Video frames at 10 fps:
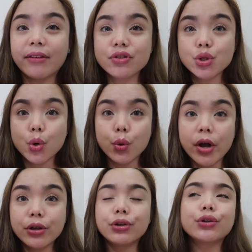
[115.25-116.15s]
So
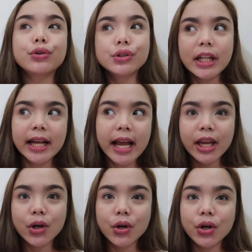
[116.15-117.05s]
ayun, yun yung
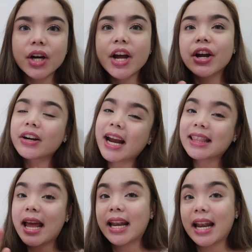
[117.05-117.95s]
nilagay ko,
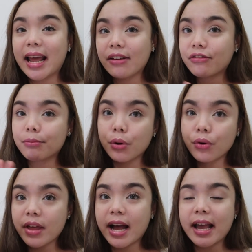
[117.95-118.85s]
right and left,
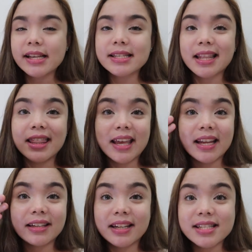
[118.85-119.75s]
both eyes. And
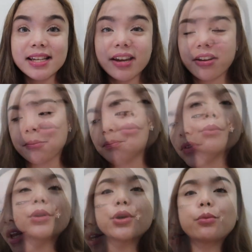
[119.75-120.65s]
then it's here.
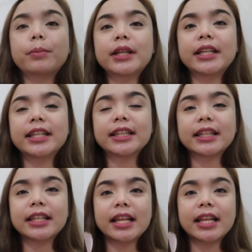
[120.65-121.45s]
When you open it,